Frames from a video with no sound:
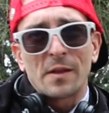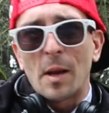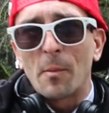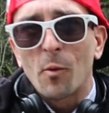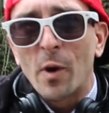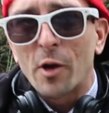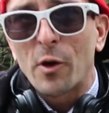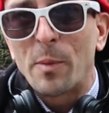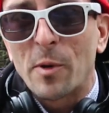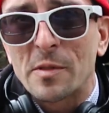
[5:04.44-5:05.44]
of the number one
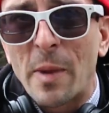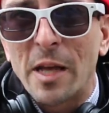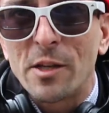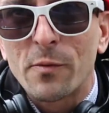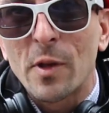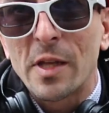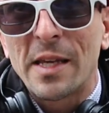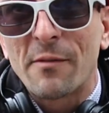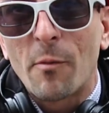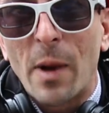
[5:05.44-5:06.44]
creepers, man. You've really
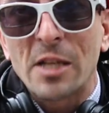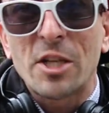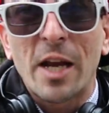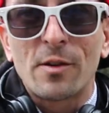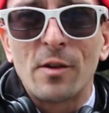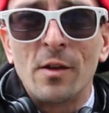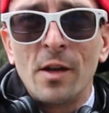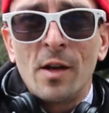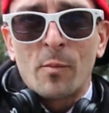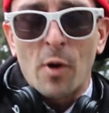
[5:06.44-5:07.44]
given my channel
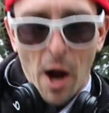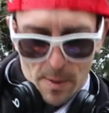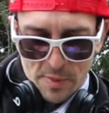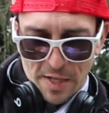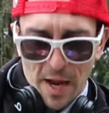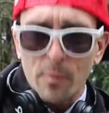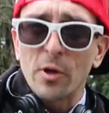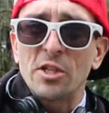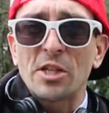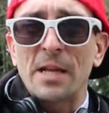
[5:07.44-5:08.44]
props and I
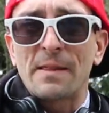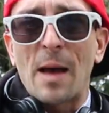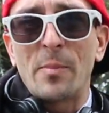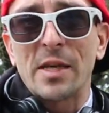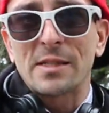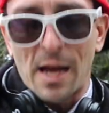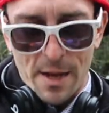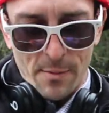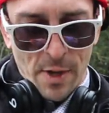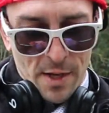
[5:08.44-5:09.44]
appreciate that big
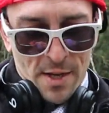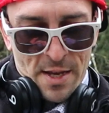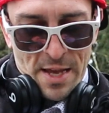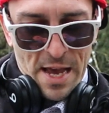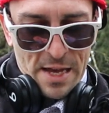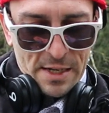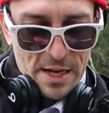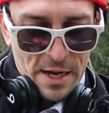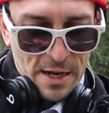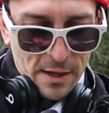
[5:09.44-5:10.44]
time. And
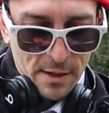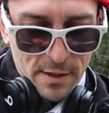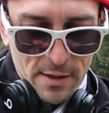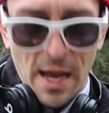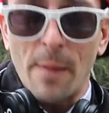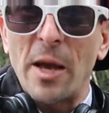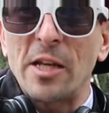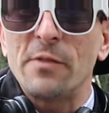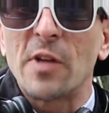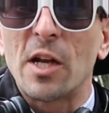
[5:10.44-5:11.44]
uh, yeah,
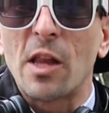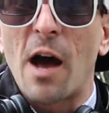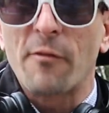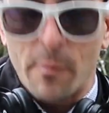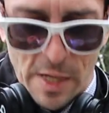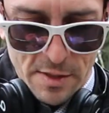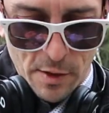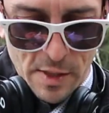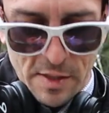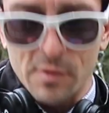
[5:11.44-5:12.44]
man, you've done a lot for me.
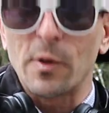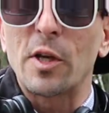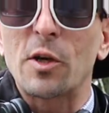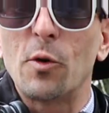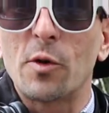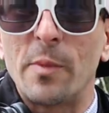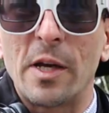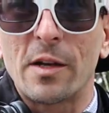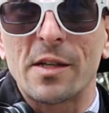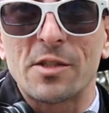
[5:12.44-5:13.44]
So this is really cool to be
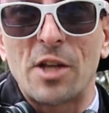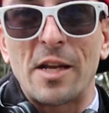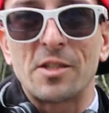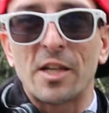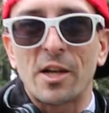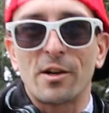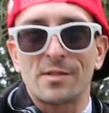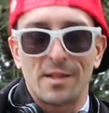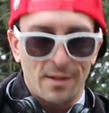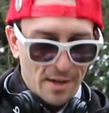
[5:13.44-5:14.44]
able to exchange
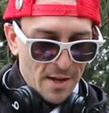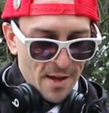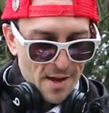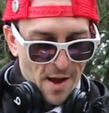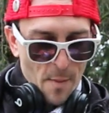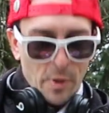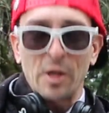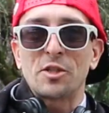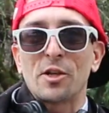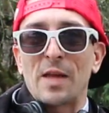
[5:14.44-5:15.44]
stickers, and I'm
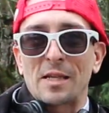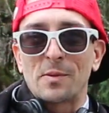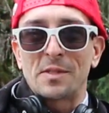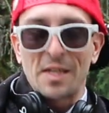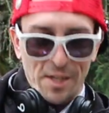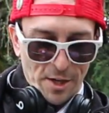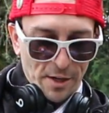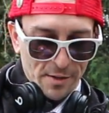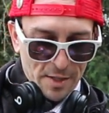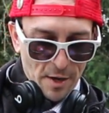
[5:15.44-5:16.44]
pretty sure that's what's in
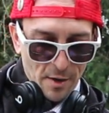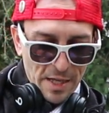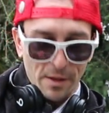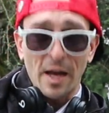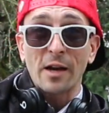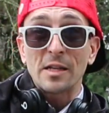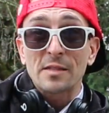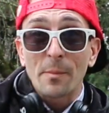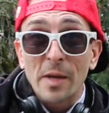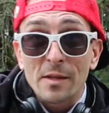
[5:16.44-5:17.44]
here. So either that or you
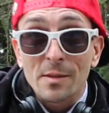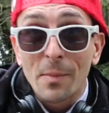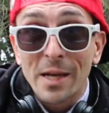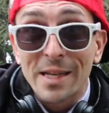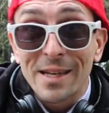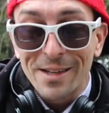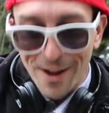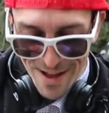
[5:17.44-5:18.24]
sent me some money. No.